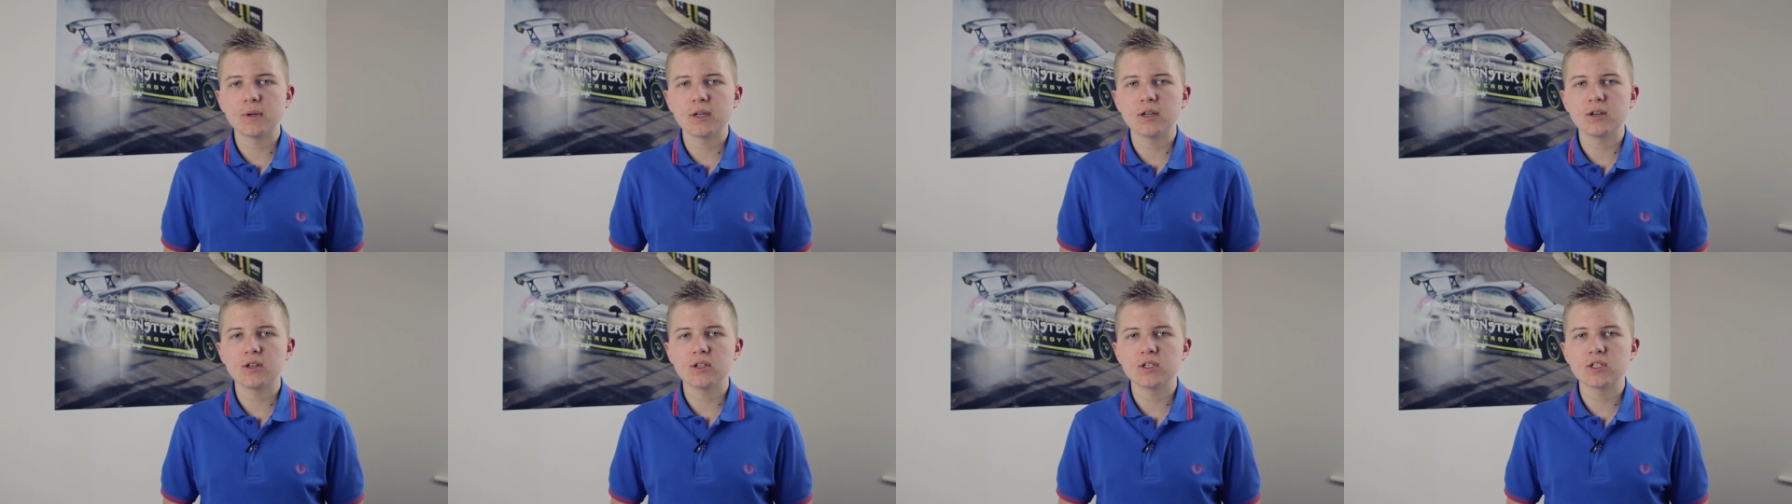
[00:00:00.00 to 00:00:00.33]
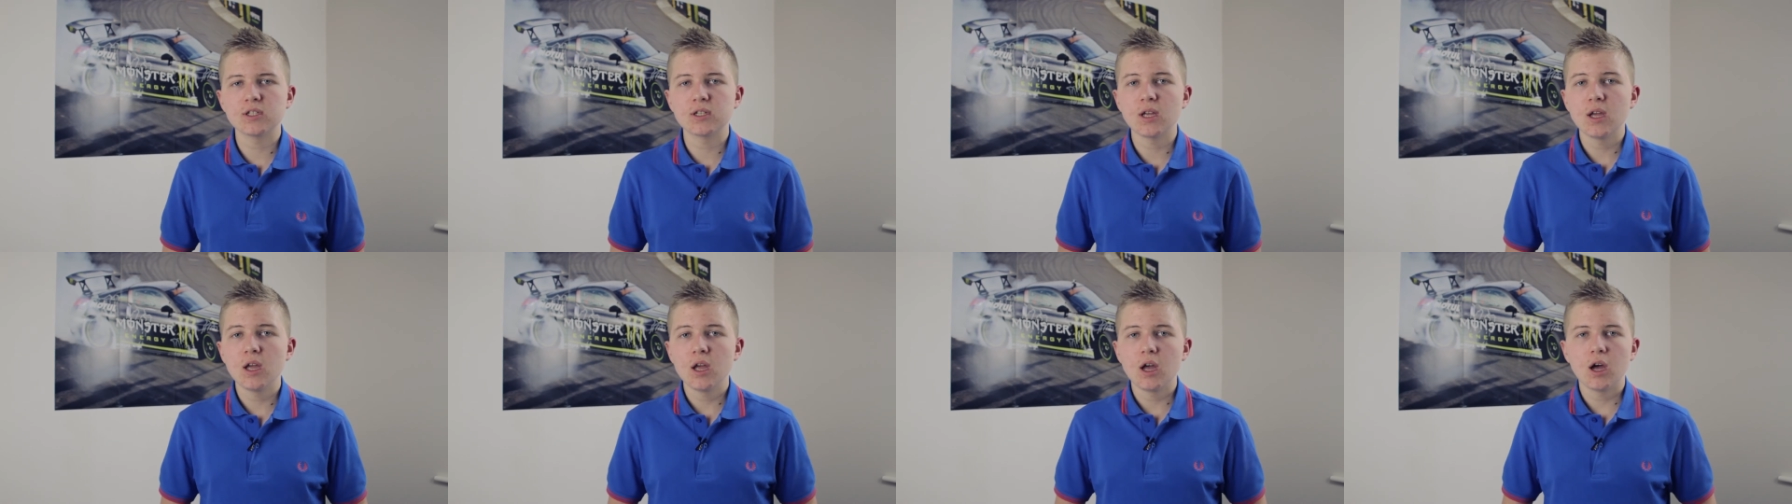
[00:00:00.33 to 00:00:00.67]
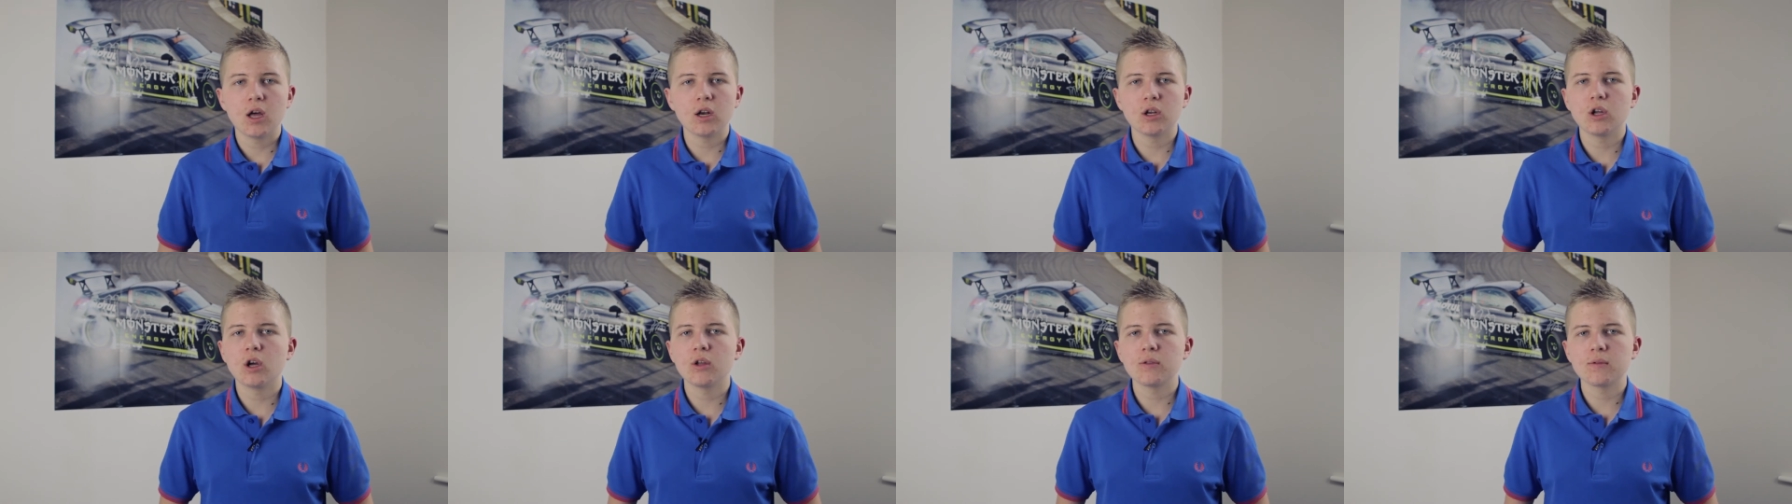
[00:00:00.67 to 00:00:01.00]
because
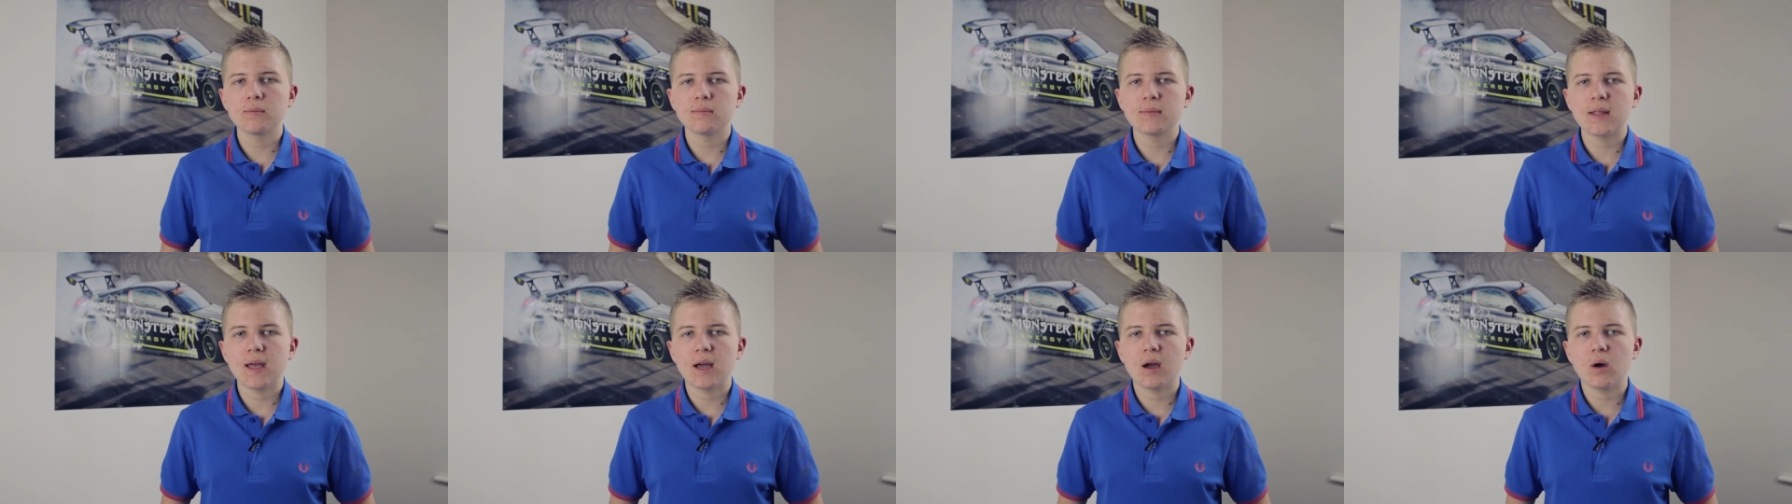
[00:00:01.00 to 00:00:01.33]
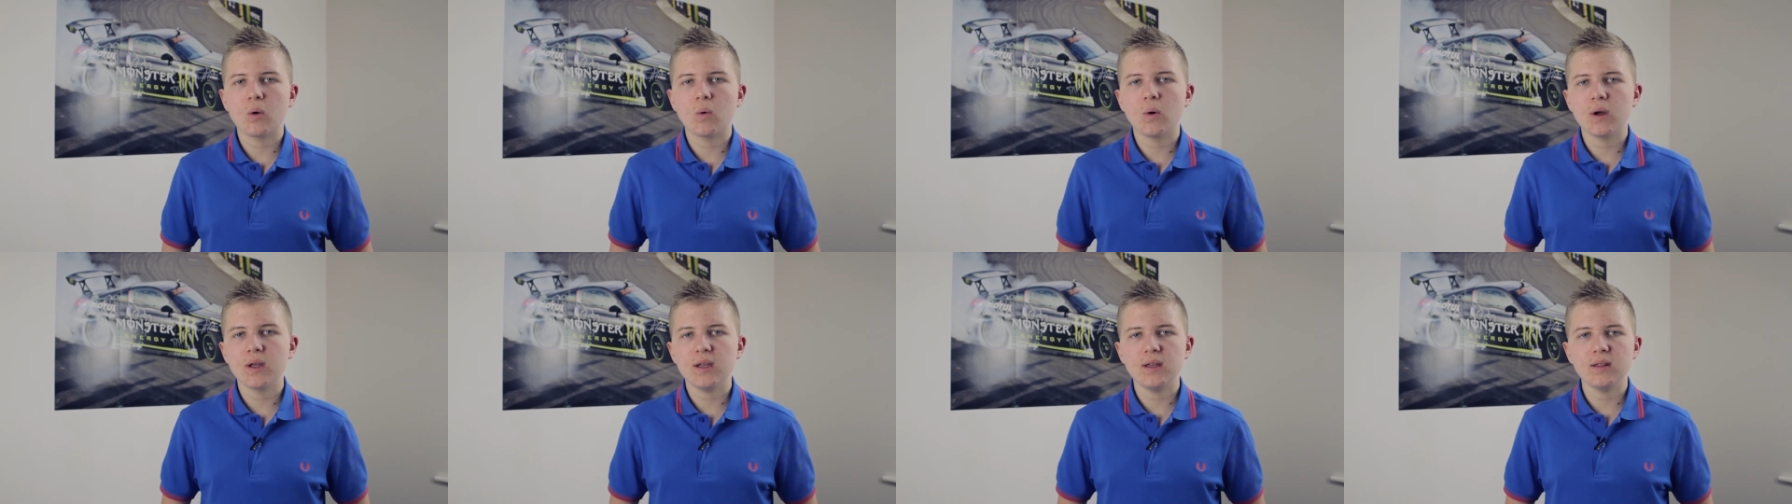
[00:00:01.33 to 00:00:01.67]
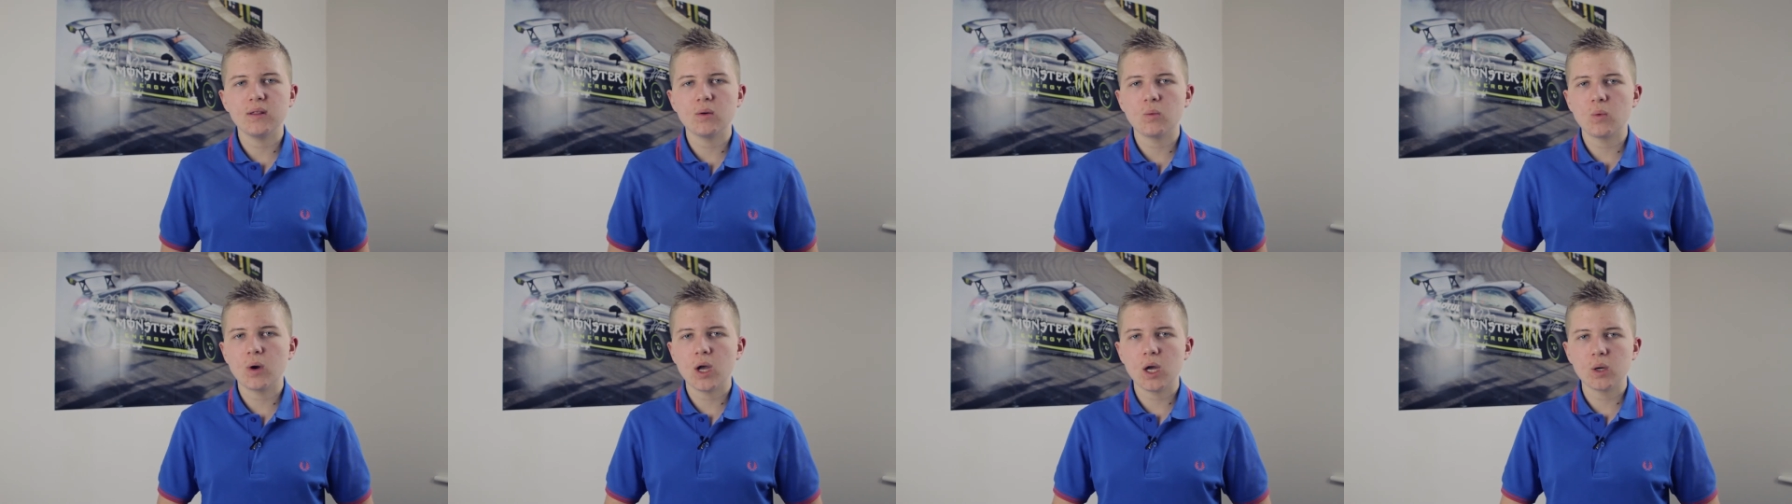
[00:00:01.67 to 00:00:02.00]
a lot of them now
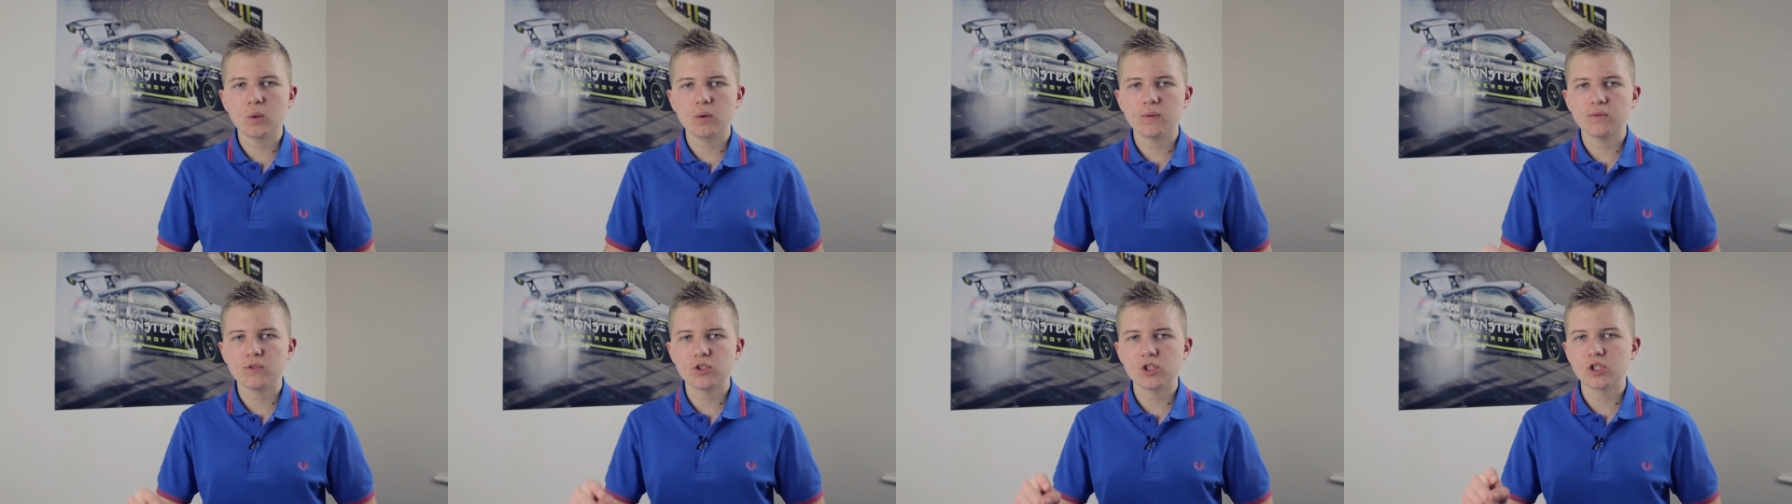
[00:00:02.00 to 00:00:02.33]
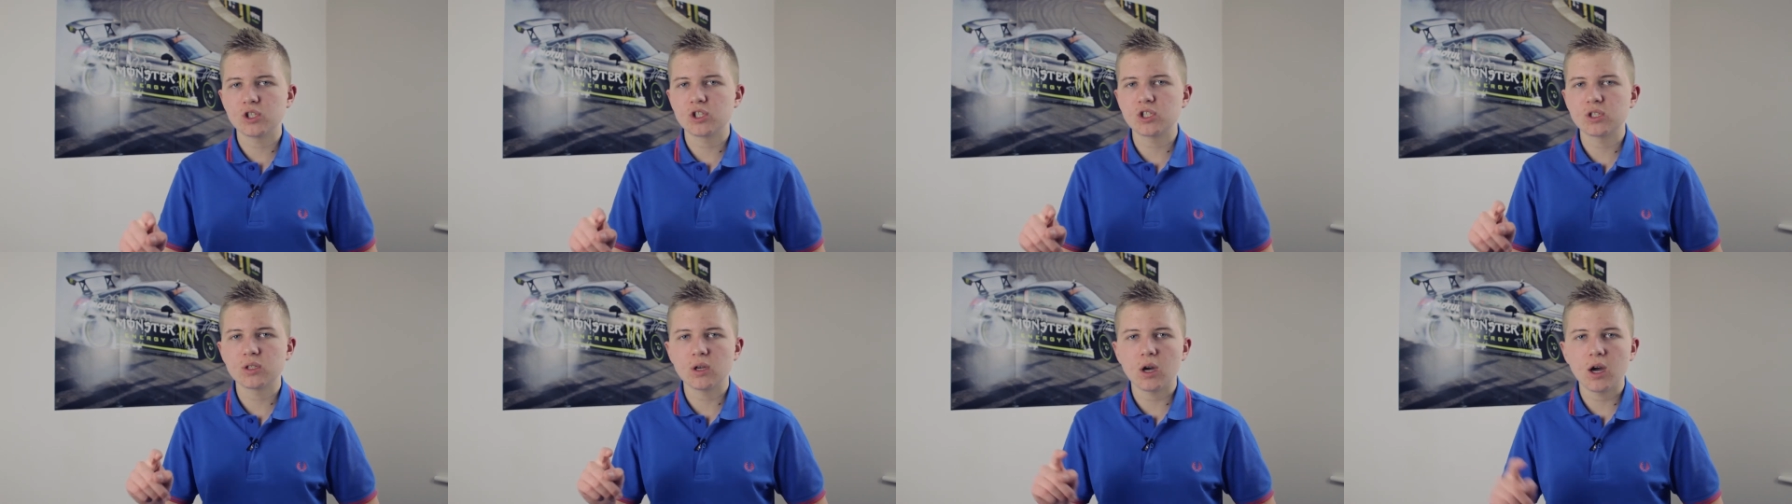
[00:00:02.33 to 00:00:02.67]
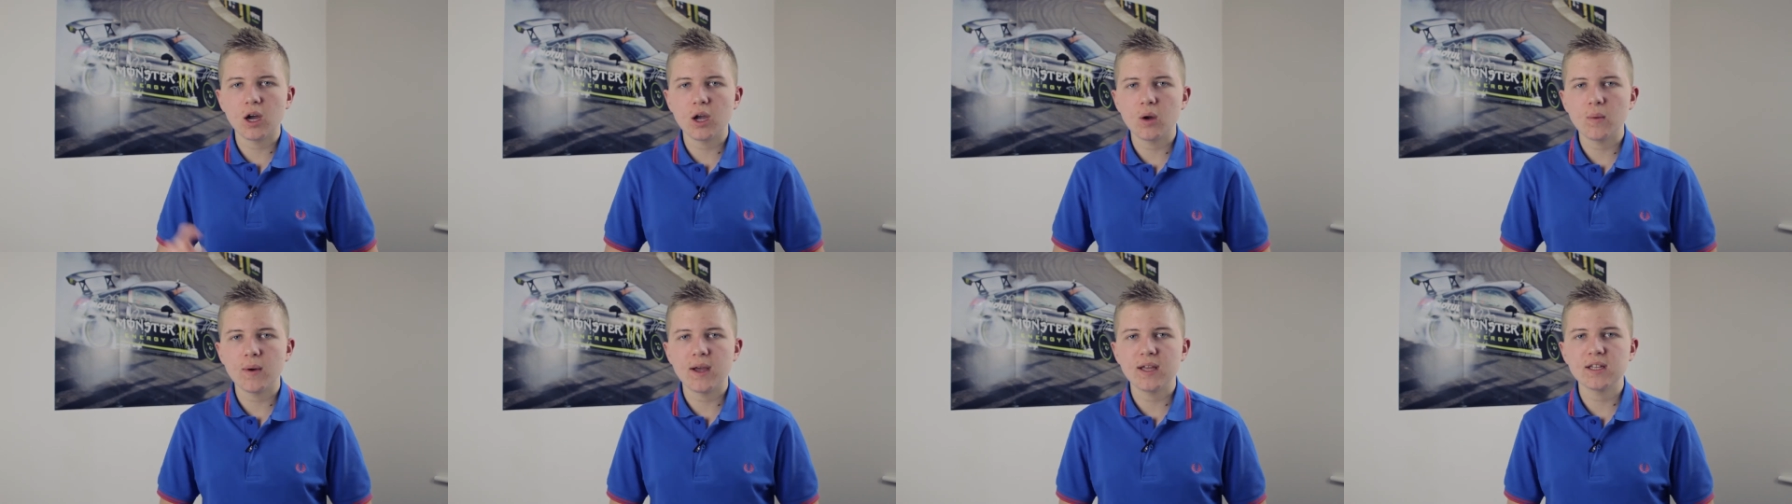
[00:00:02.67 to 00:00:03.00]
either work with just
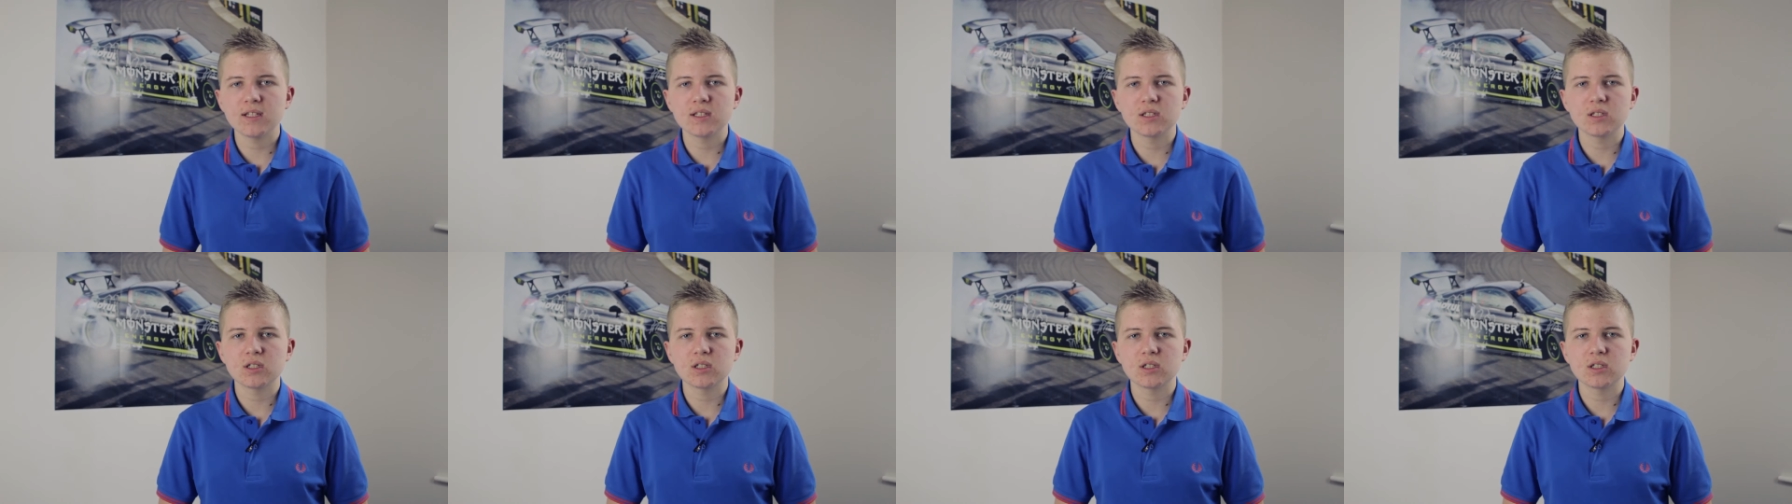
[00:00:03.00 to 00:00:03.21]
iOS,